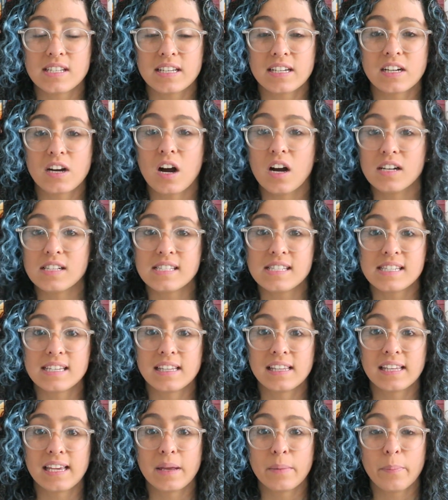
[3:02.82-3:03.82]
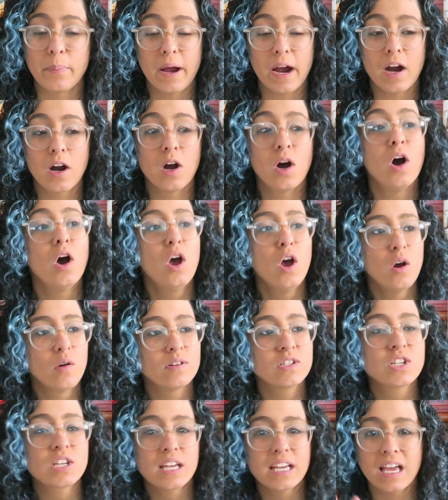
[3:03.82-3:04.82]
like constantly in peril,
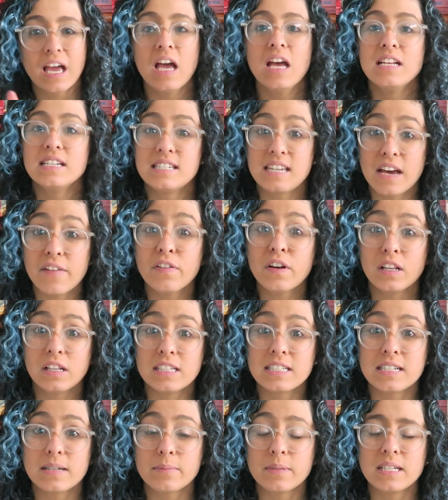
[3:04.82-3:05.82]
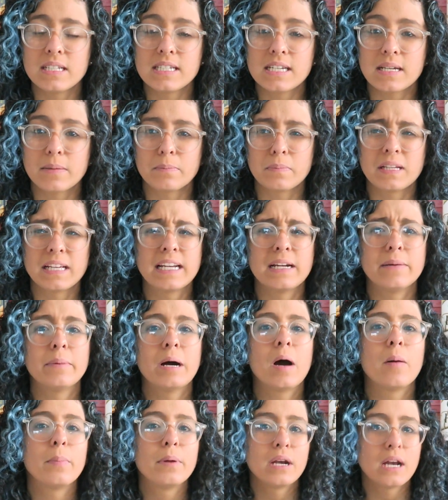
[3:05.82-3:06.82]
which like definitely something to complain
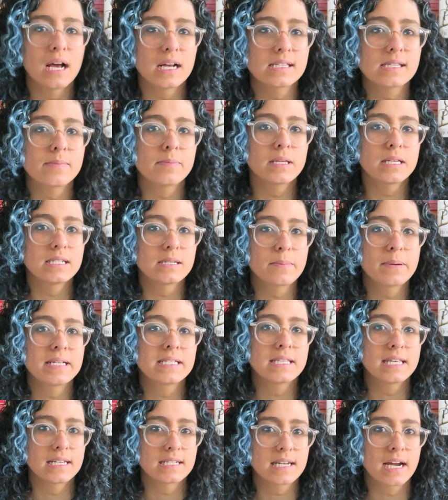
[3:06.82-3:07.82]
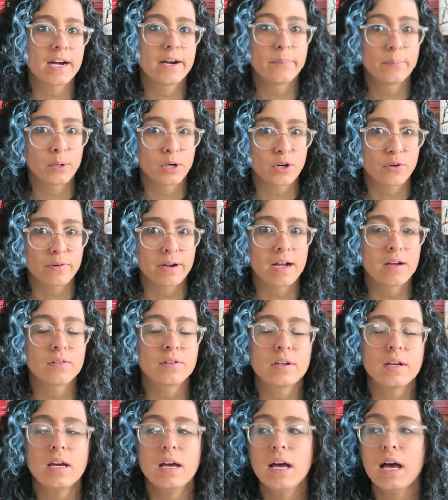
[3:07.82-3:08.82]
about, but not something to base the entire book
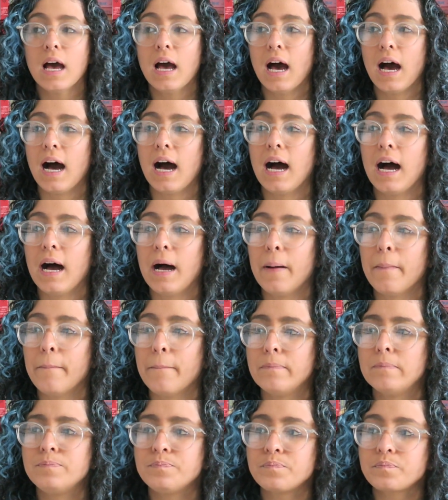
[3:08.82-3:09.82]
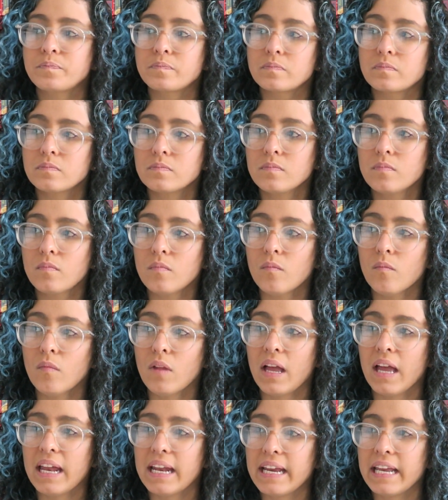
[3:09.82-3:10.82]
around. And
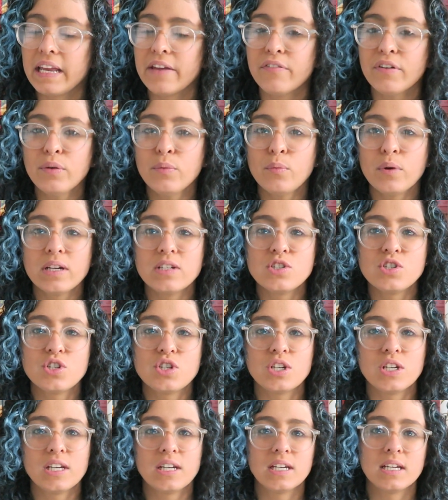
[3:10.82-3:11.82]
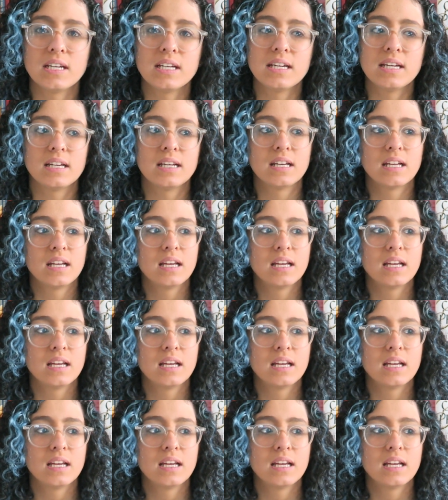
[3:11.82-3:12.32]
even when she